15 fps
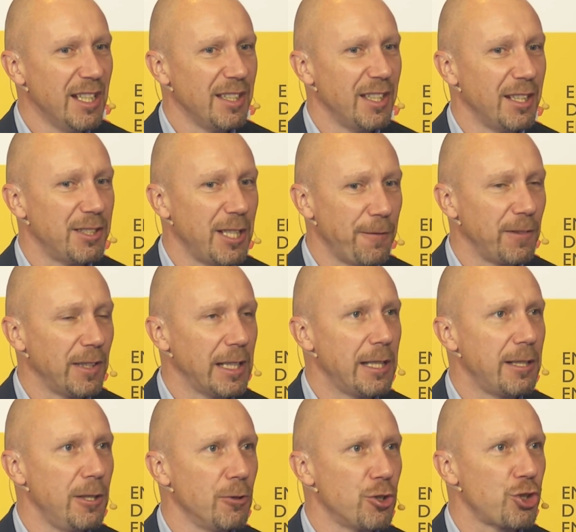There are definitely
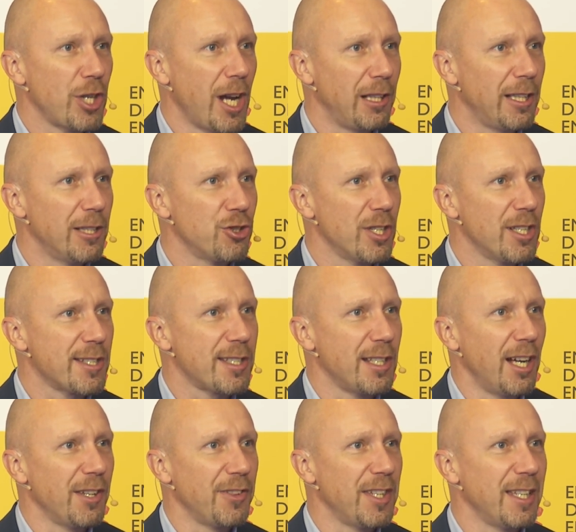huge challenges.
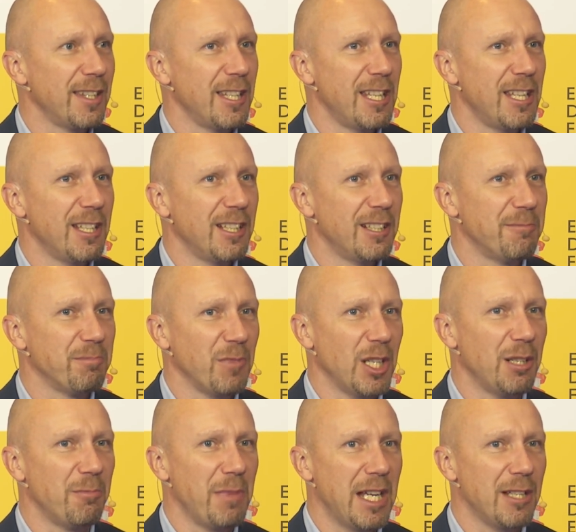I think the
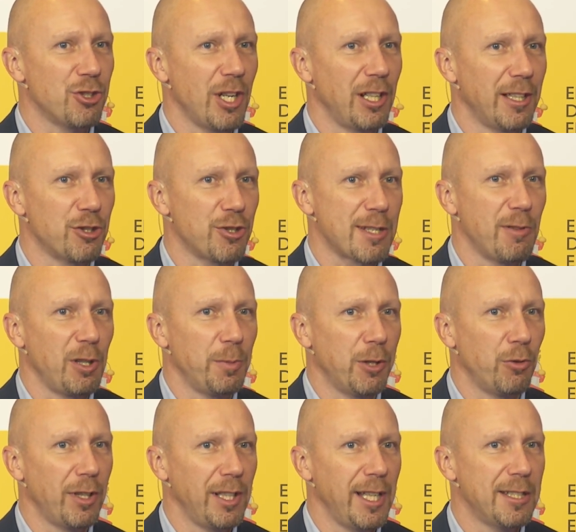main challenges will be
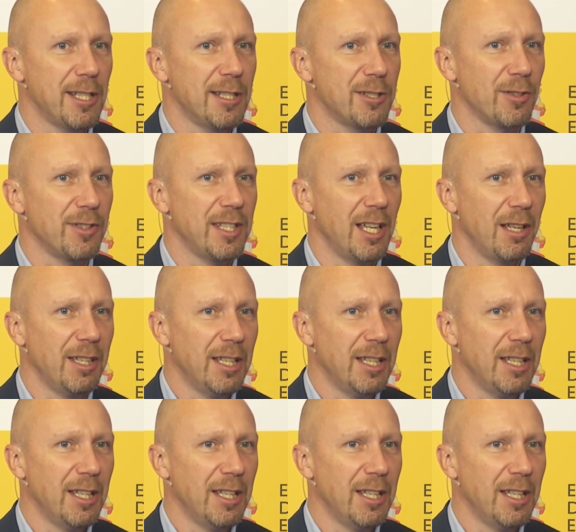related to the